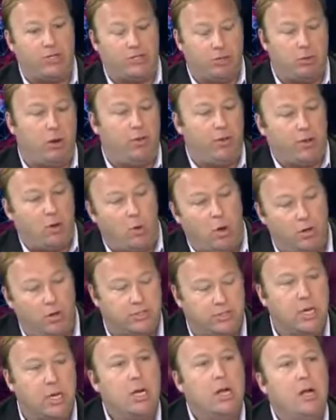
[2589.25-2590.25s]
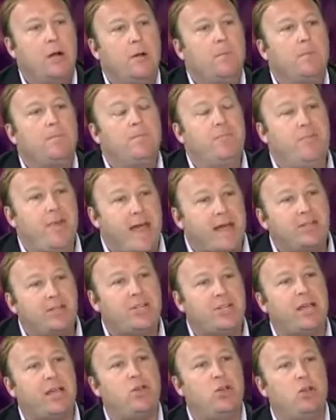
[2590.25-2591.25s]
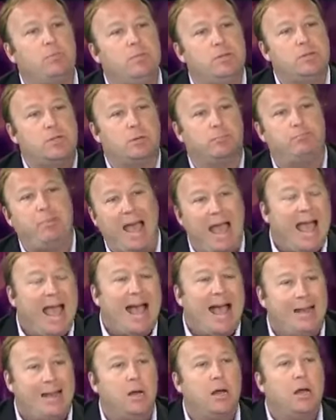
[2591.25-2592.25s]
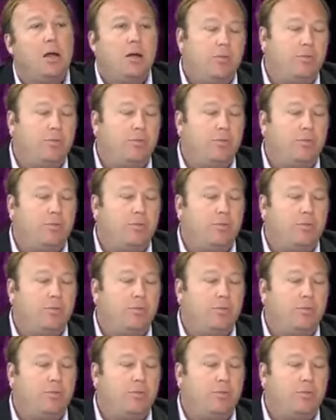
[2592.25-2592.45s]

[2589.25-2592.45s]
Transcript: I show all the quotes. They say humans are bad.